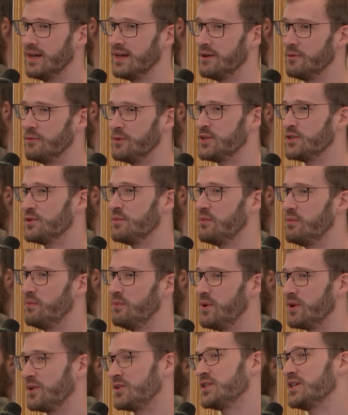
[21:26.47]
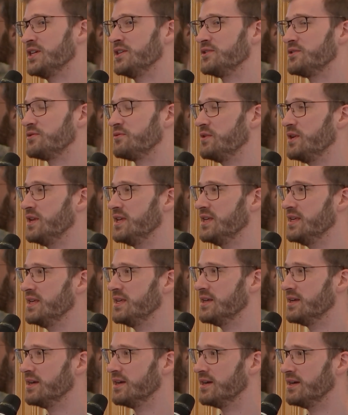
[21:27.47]
which blockchains really
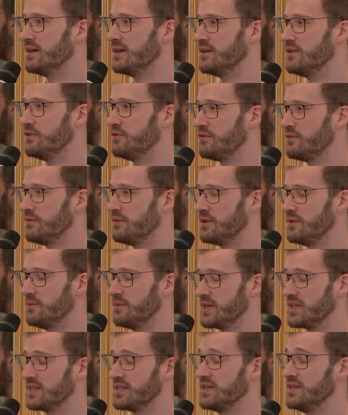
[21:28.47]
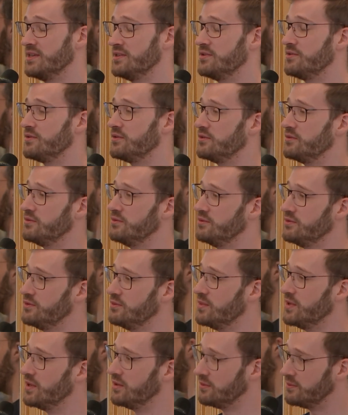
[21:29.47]
makes easier to
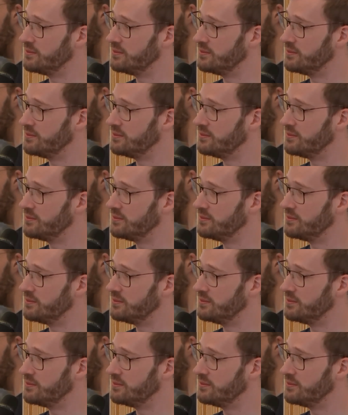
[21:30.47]
build.